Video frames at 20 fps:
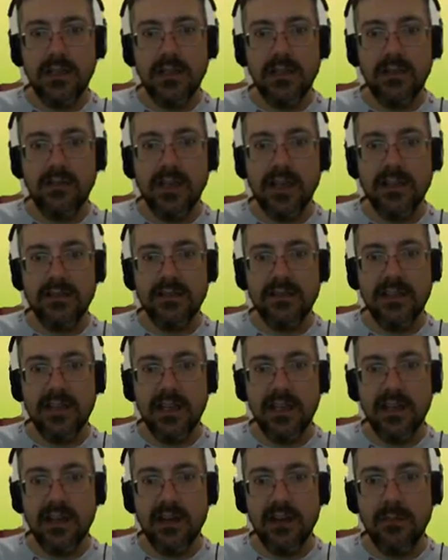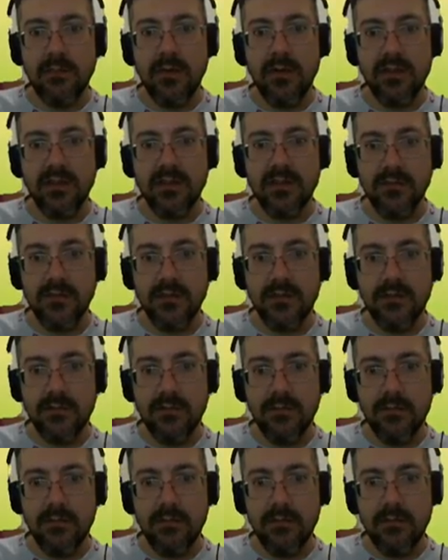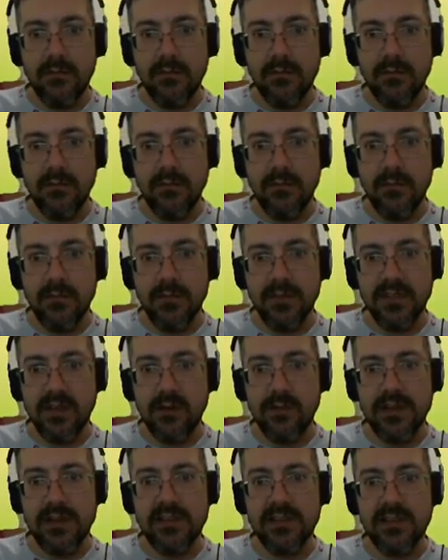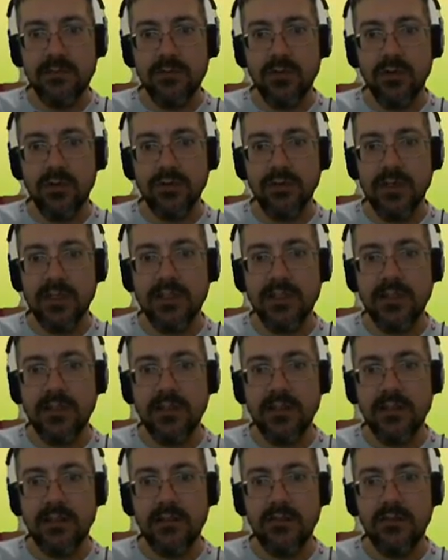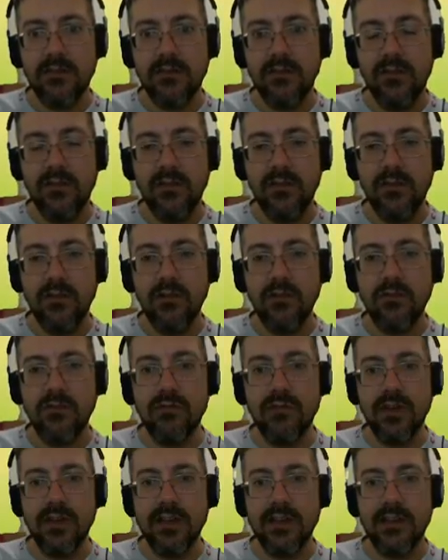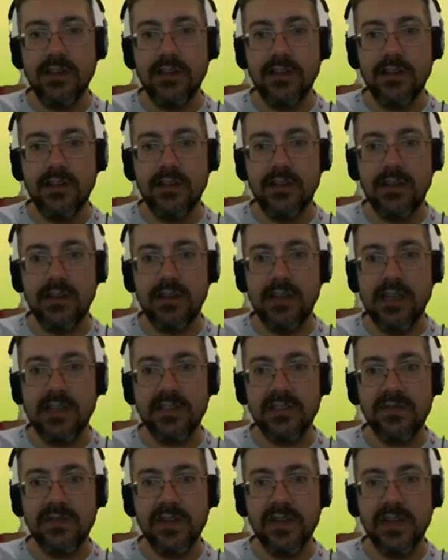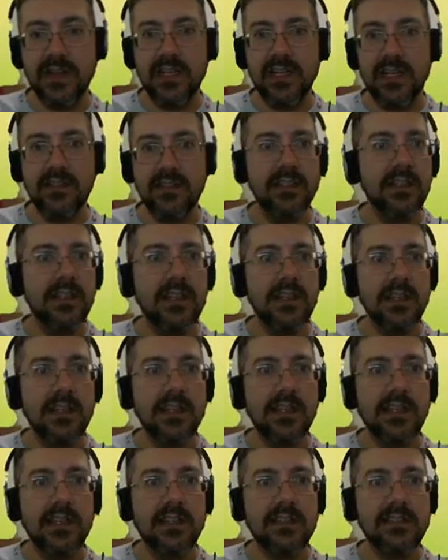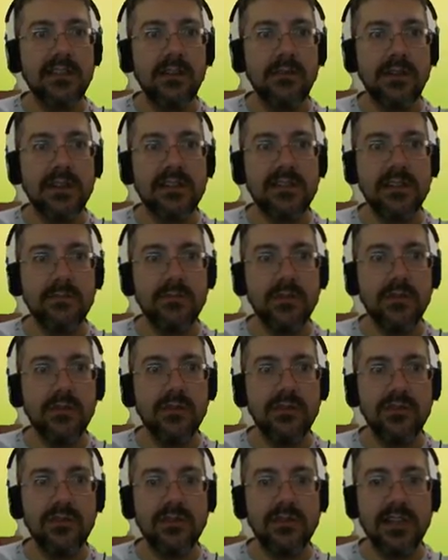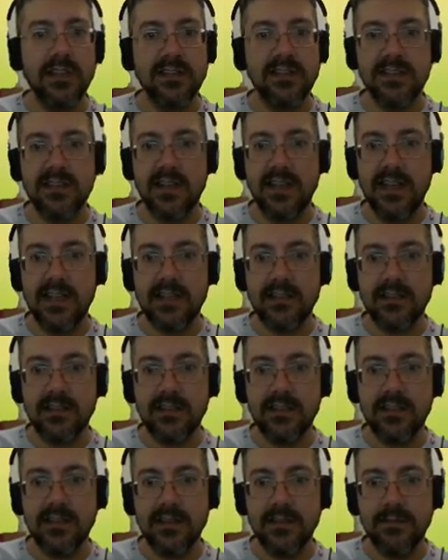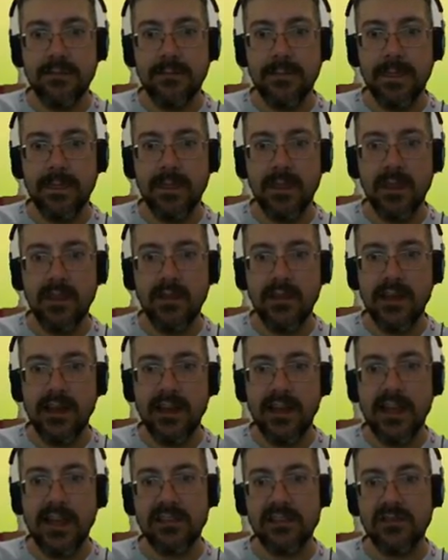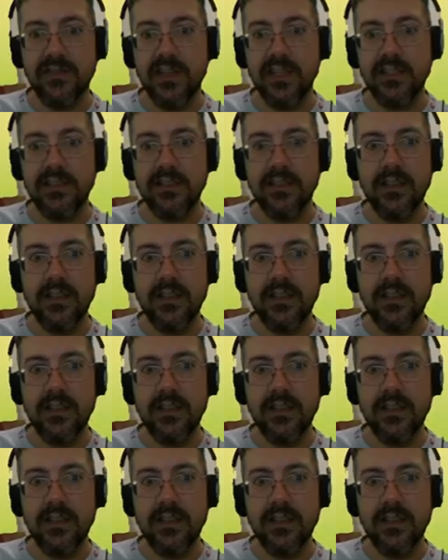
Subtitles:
You can see here on the bottom. Sequencer mode 1, no X fade. In sequencer mode 2, let's select X fade.